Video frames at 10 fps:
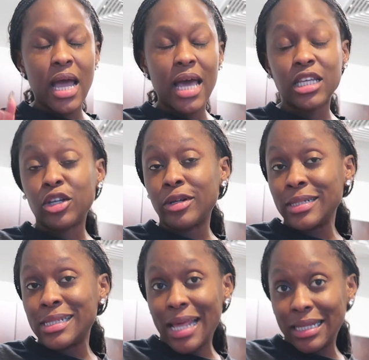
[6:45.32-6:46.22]
I think they're
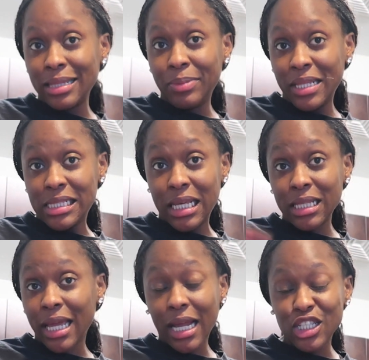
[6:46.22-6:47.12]
aesthetically pleasing.
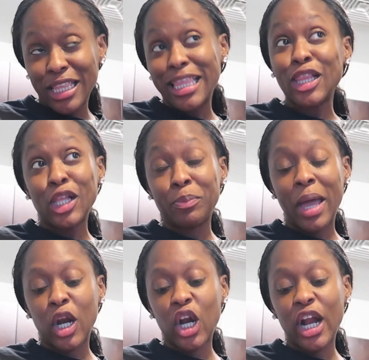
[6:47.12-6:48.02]
Like I just think they look
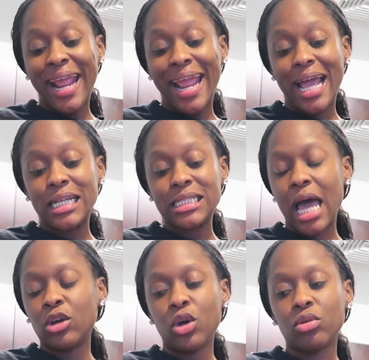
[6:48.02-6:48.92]
better. And
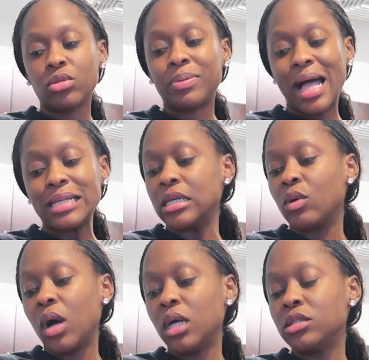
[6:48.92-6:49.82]
I don't know, the plastic
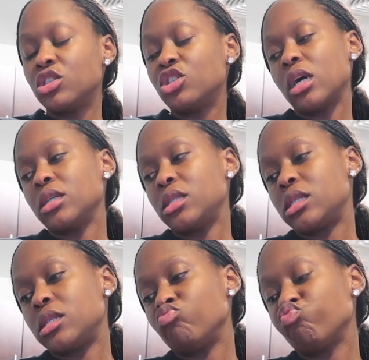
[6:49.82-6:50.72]
ones
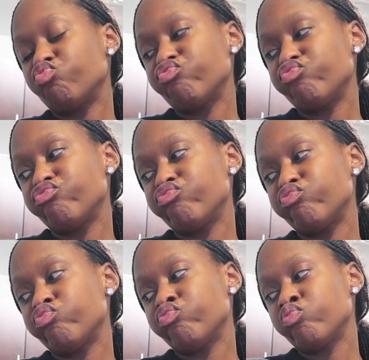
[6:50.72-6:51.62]
just
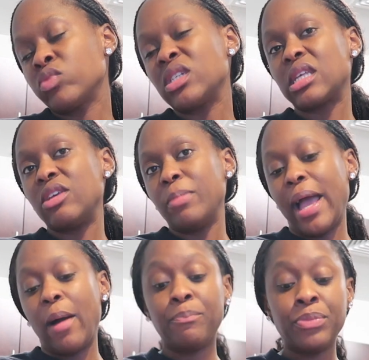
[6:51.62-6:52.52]
skeeve
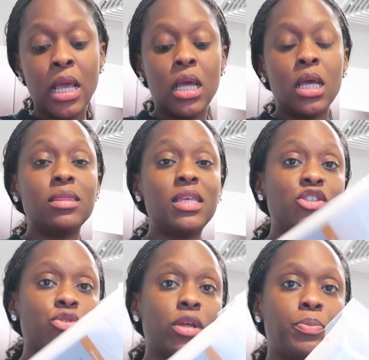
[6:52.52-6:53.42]
me out.
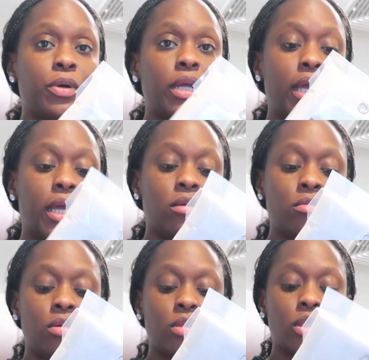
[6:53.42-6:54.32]
These you can put
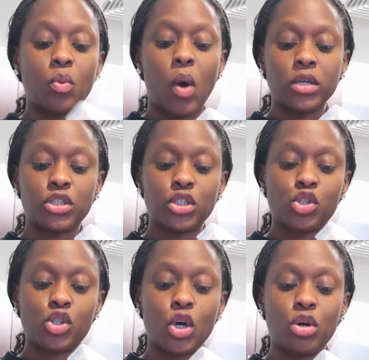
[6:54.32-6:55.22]
in the wash.
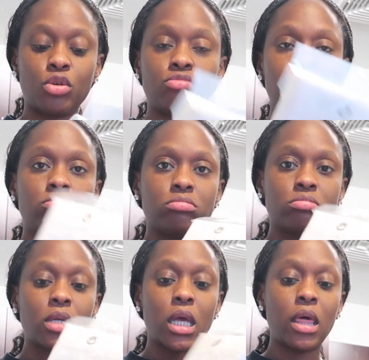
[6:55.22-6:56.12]
So
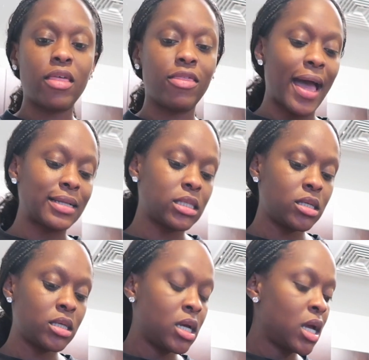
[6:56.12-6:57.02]
that
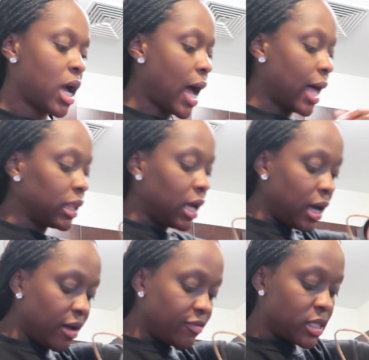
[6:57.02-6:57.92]
I
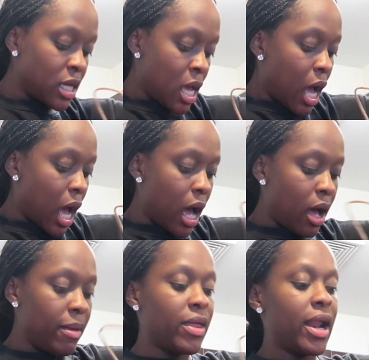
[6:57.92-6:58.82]
loved.
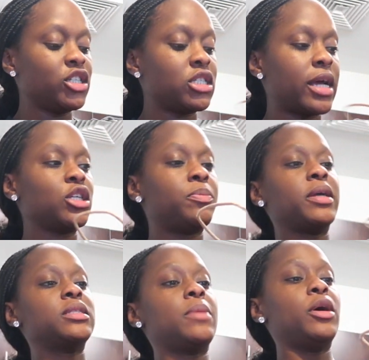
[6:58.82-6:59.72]
Um, and then I just actually
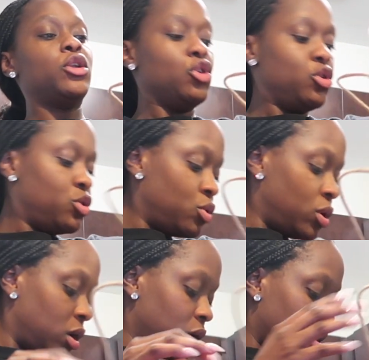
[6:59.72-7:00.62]
picked up a new